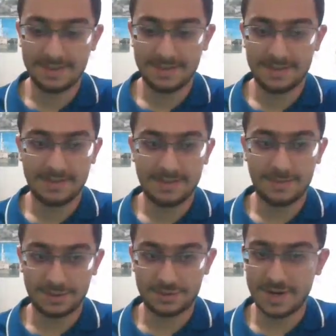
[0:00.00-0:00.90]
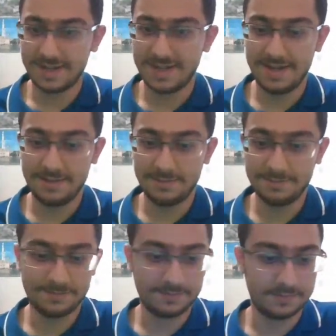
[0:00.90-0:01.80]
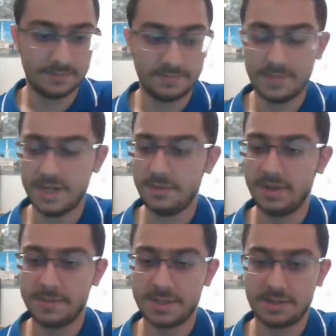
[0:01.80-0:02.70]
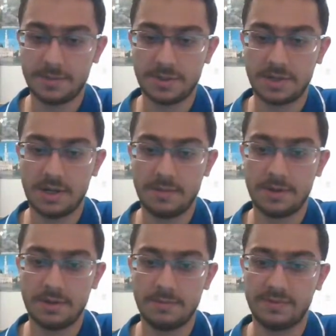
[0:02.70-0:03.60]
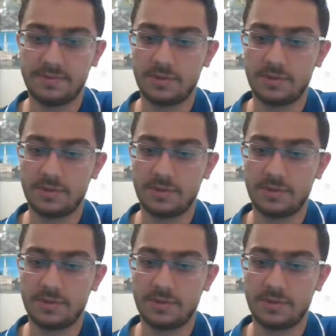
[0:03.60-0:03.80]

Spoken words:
We'll try again. By the way, let me stop the timer before